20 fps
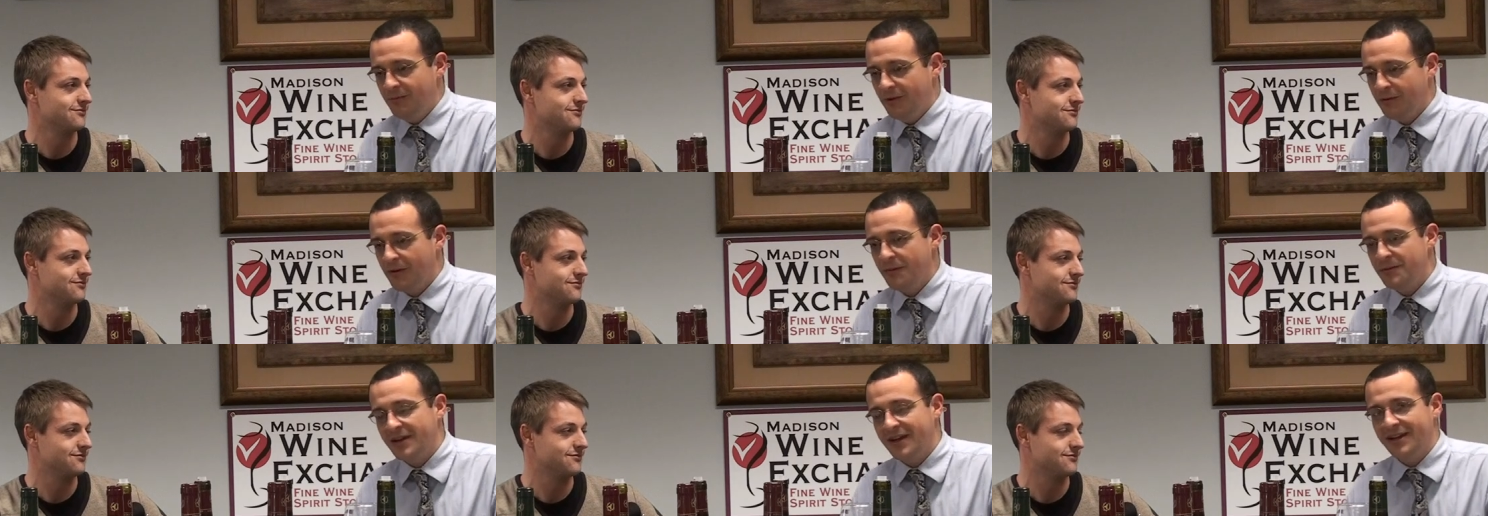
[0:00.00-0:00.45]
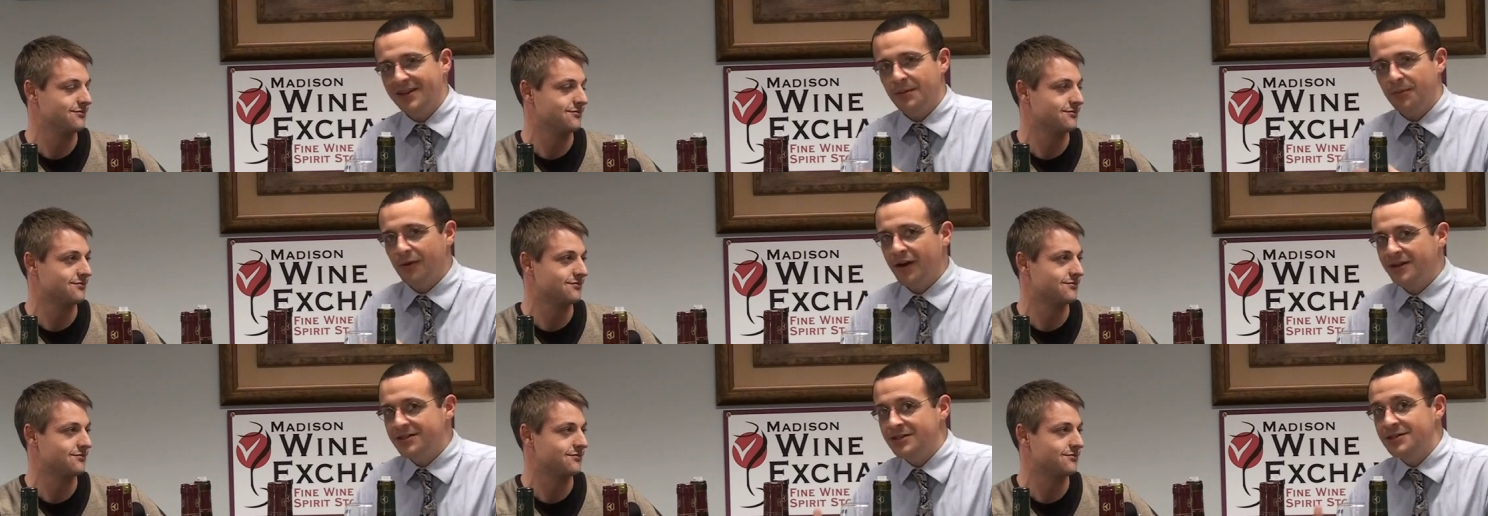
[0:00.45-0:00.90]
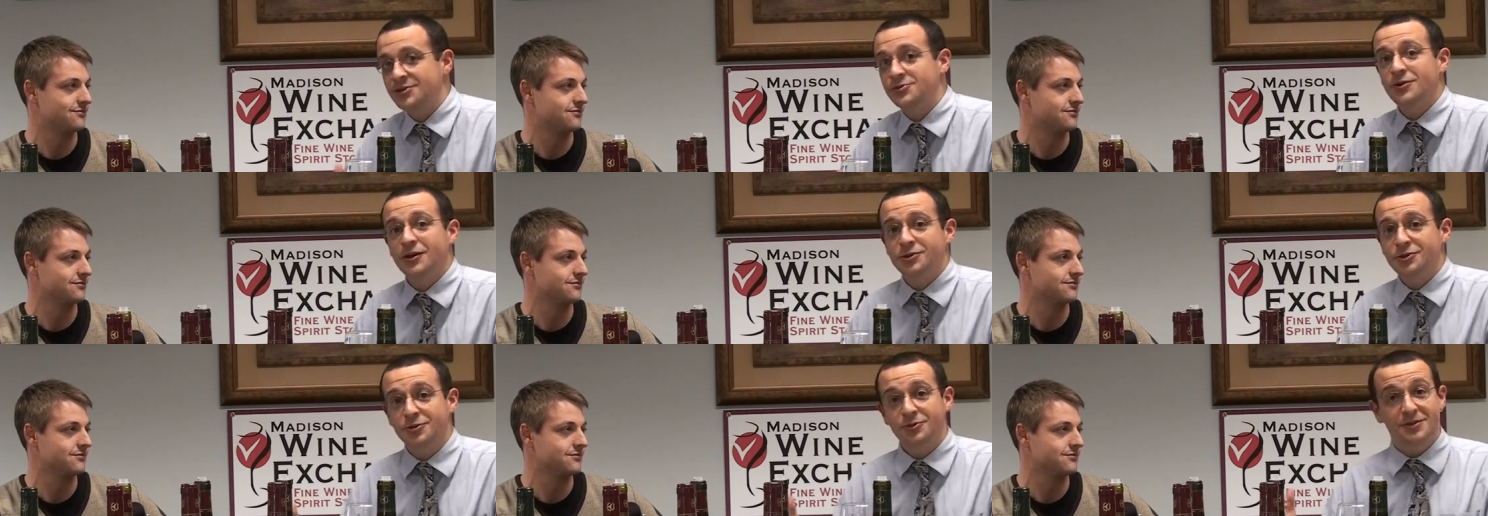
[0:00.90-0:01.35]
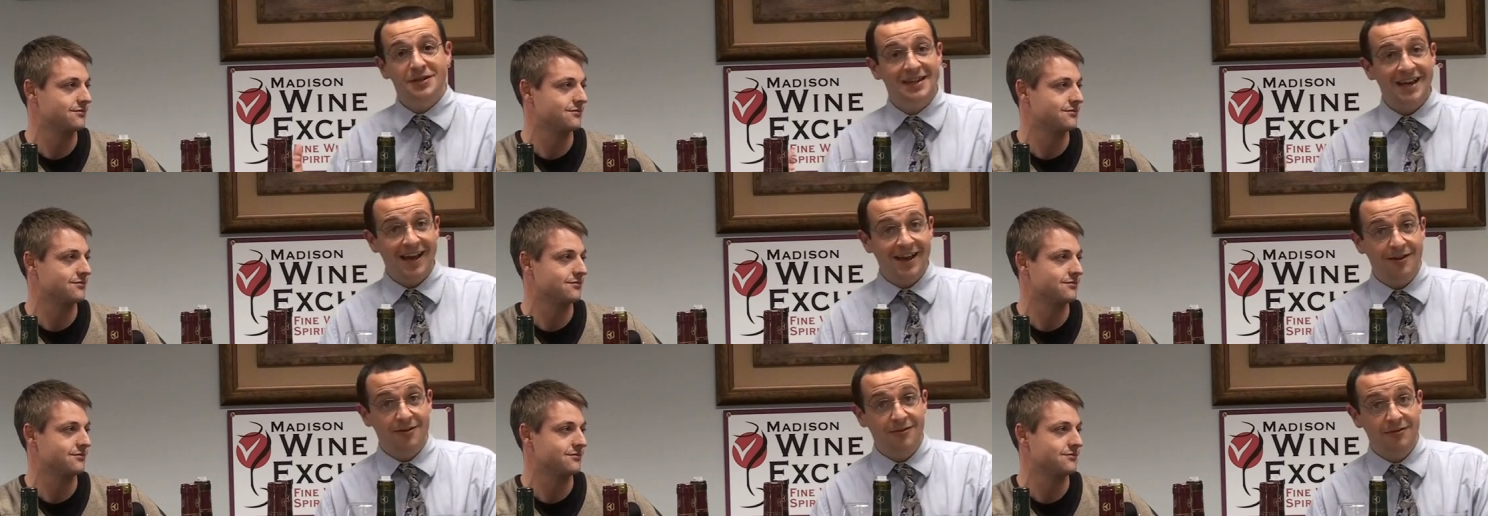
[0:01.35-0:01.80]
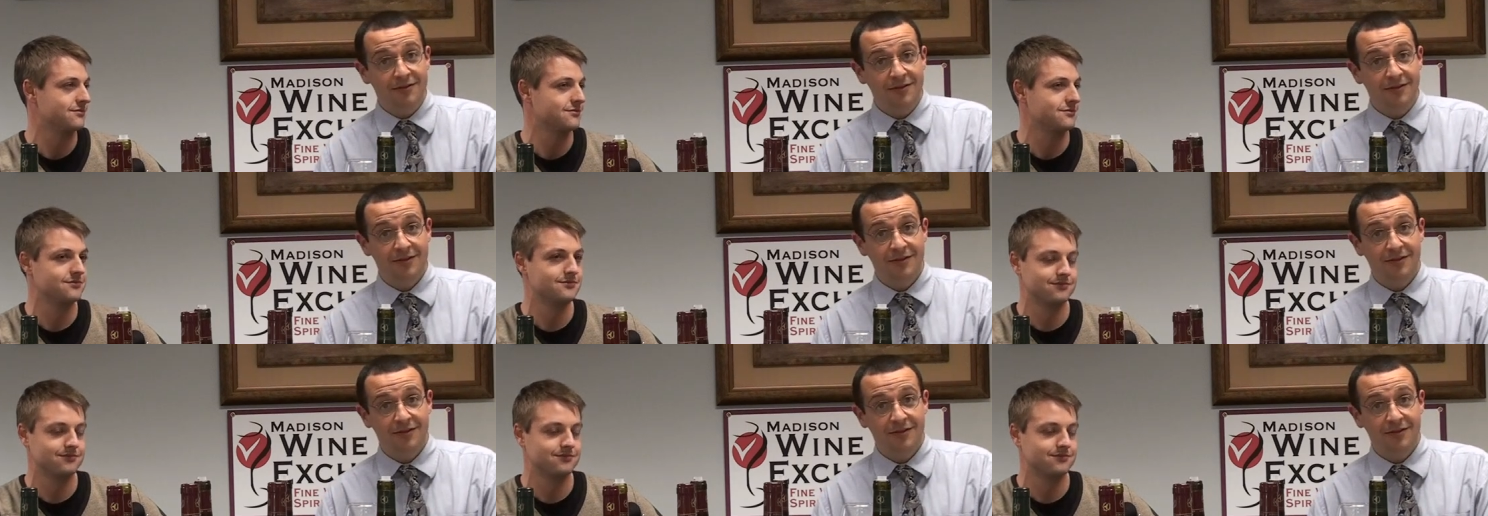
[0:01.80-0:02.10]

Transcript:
Speaker 1: we were able to get the pricing structure down